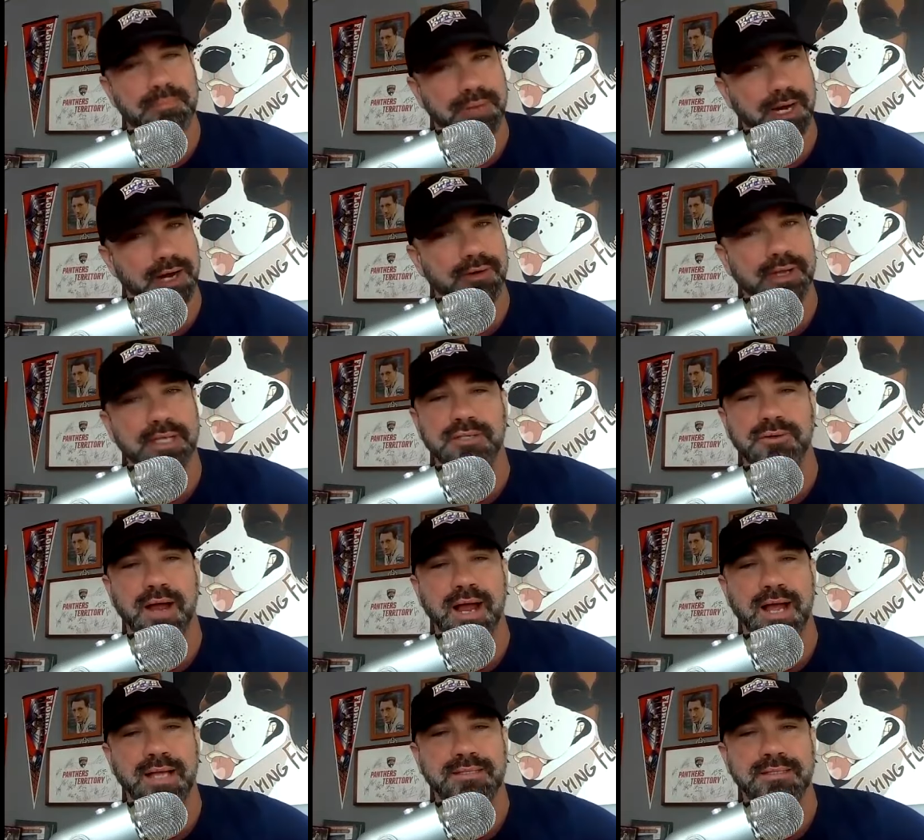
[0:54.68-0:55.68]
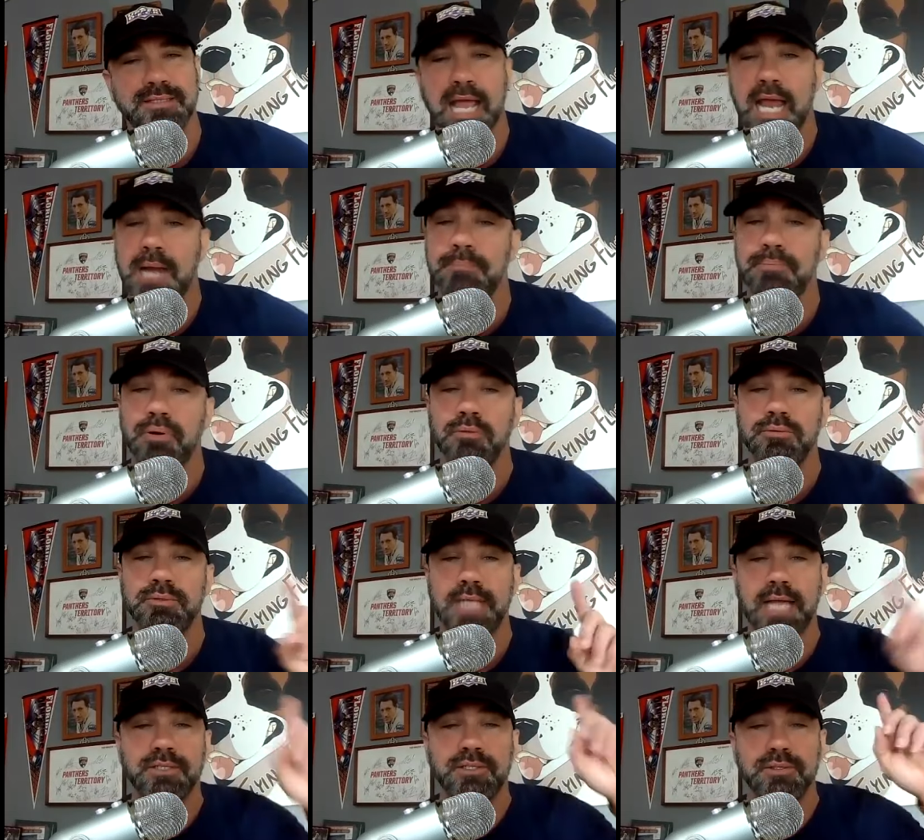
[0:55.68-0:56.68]
Barry Trotz, and
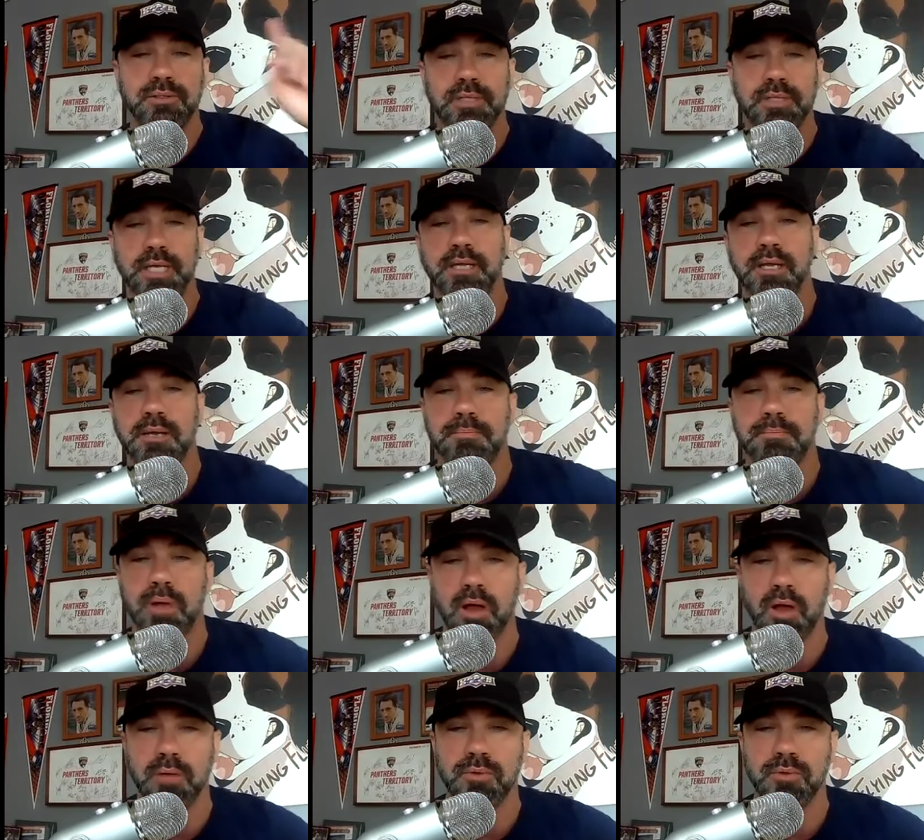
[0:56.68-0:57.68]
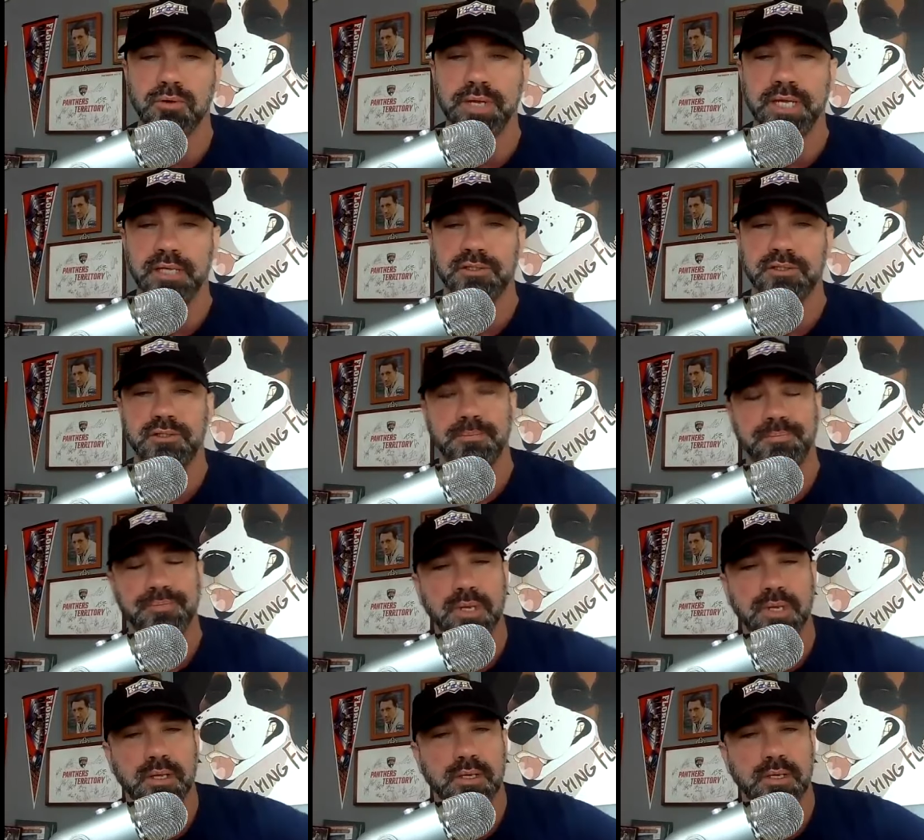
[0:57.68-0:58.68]
potentially Paul Maurice.
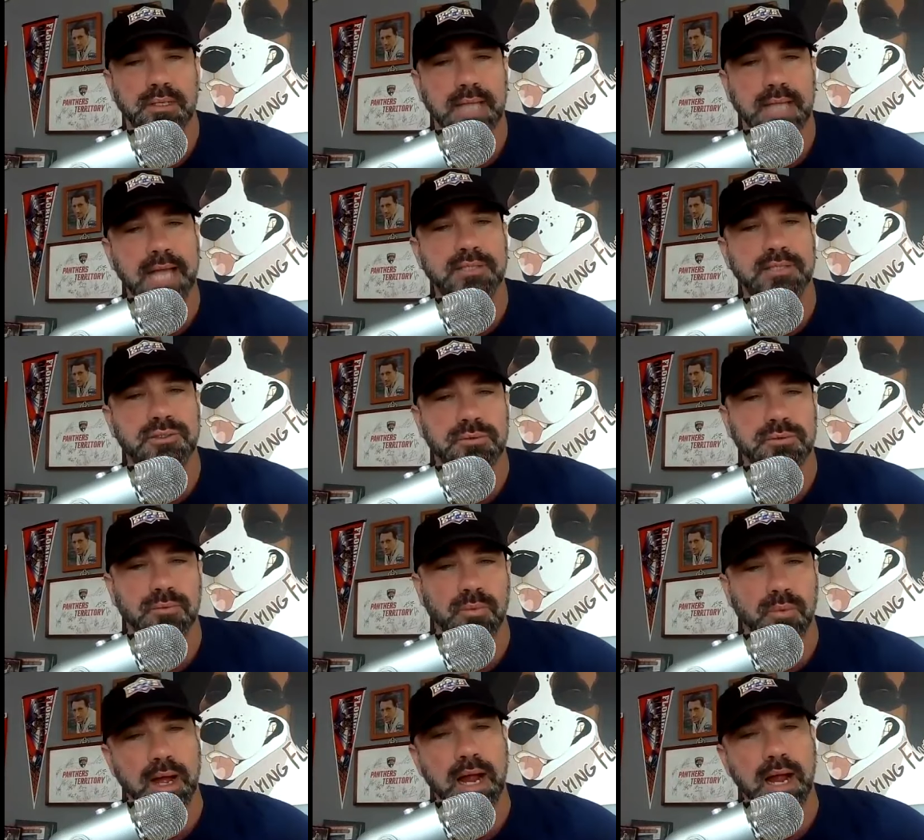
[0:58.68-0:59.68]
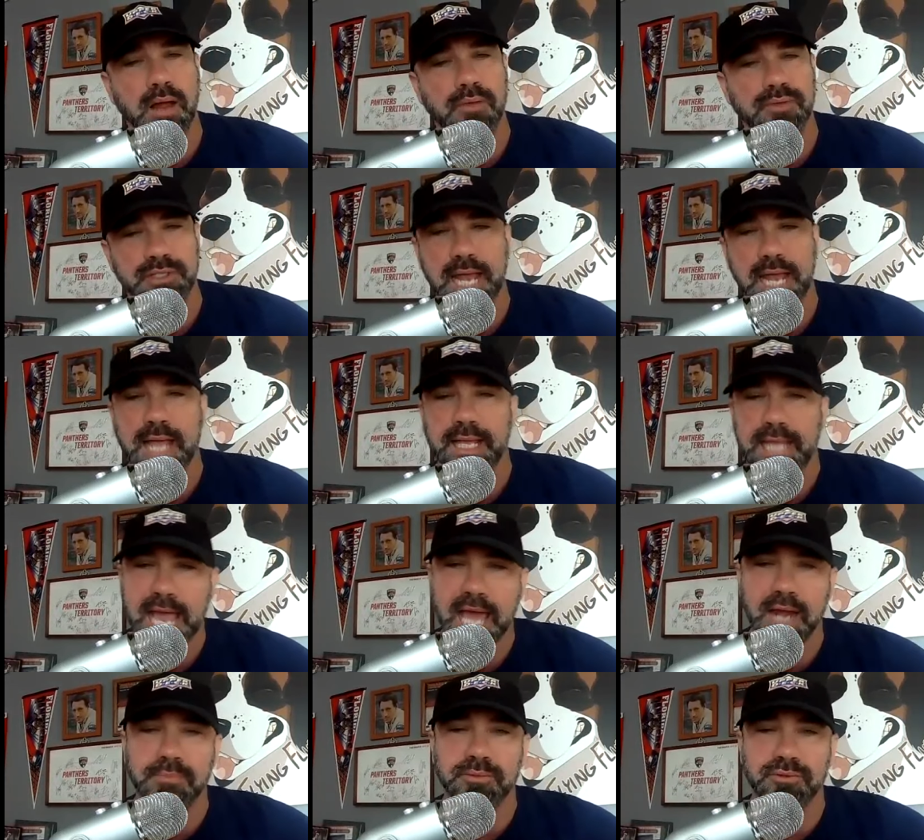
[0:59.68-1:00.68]
That's while the Jack
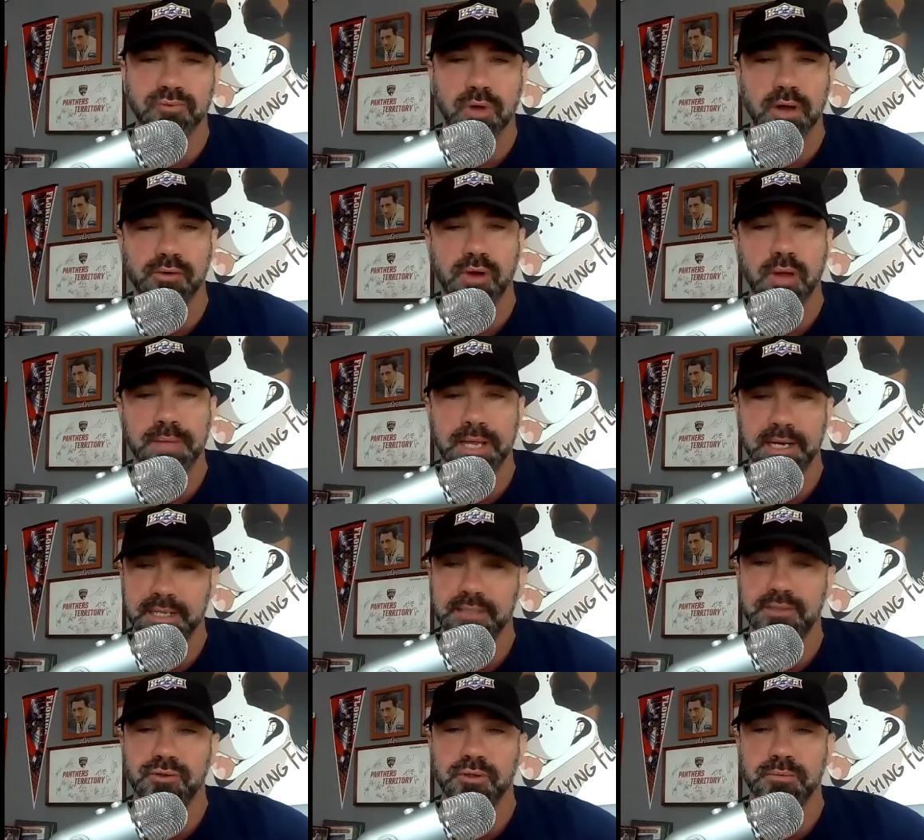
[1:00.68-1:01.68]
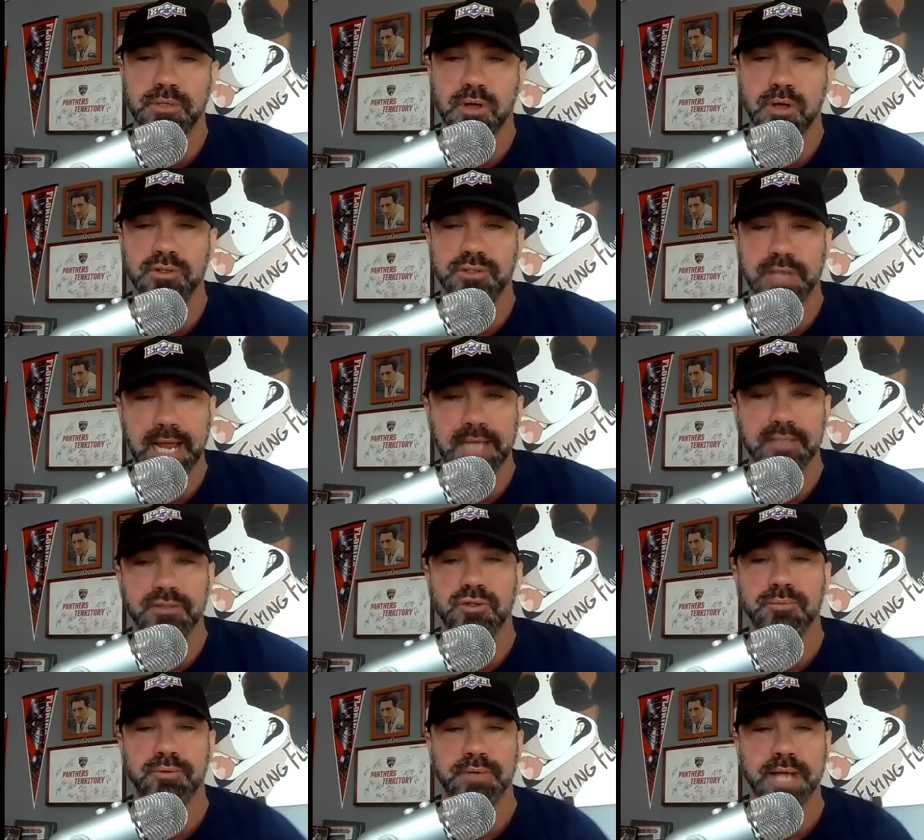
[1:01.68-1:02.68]
Adams runner-up and interim coach
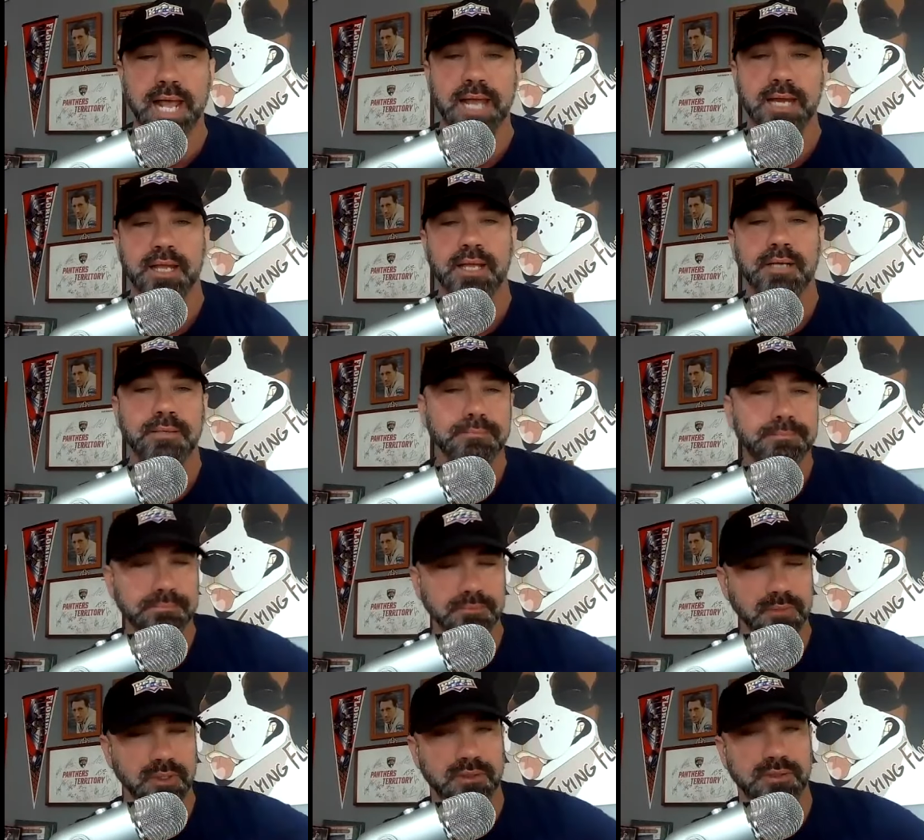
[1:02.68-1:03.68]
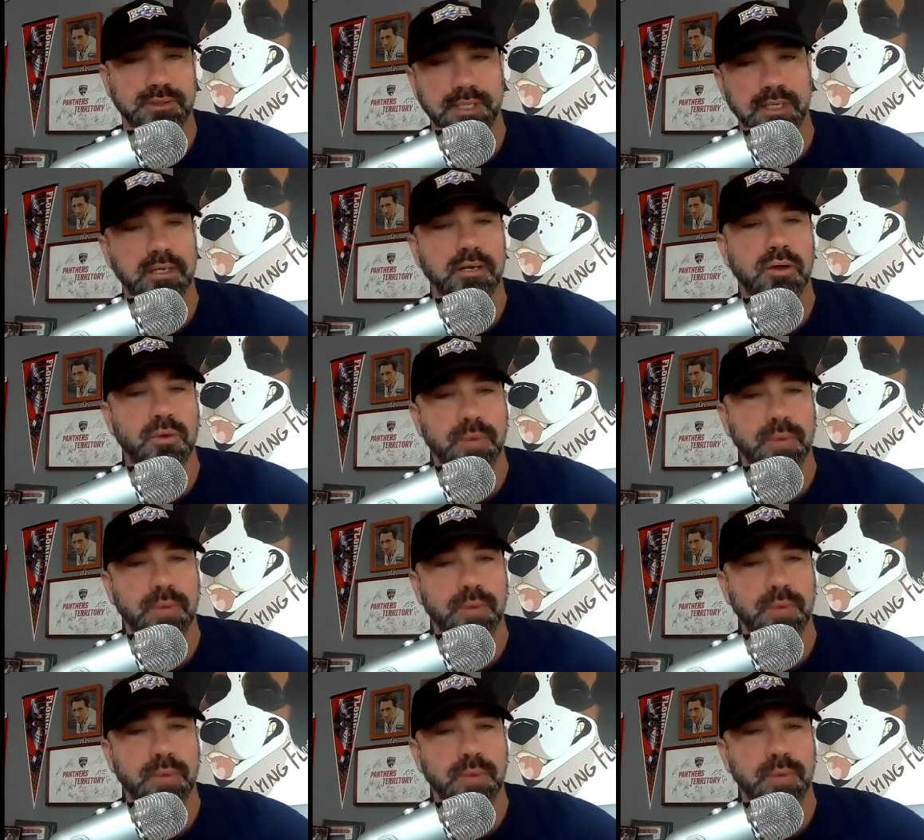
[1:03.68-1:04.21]
Andrew Brunette still